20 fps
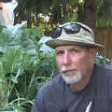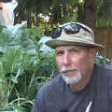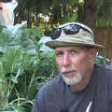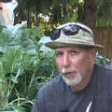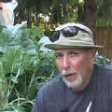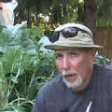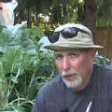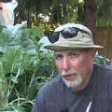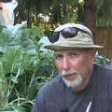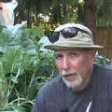
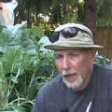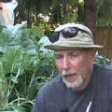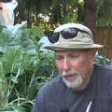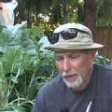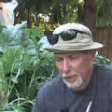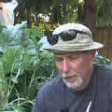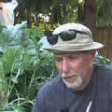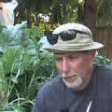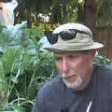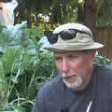frost date
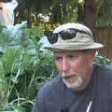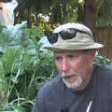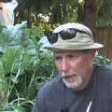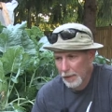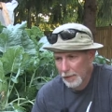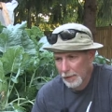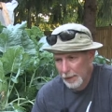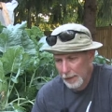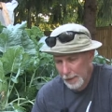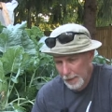in the
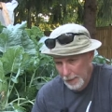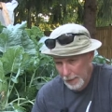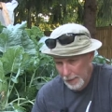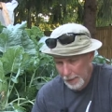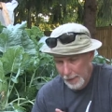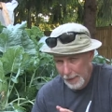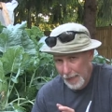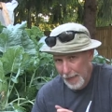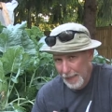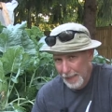spring,
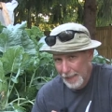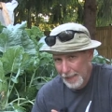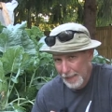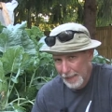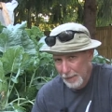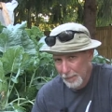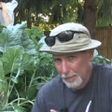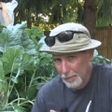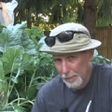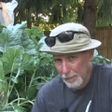kind of get
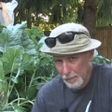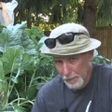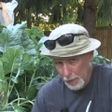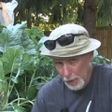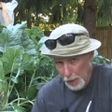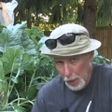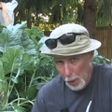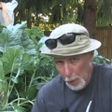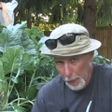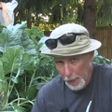them
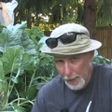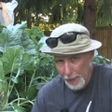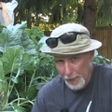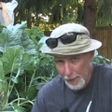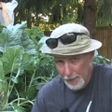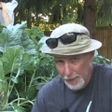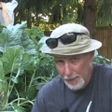going and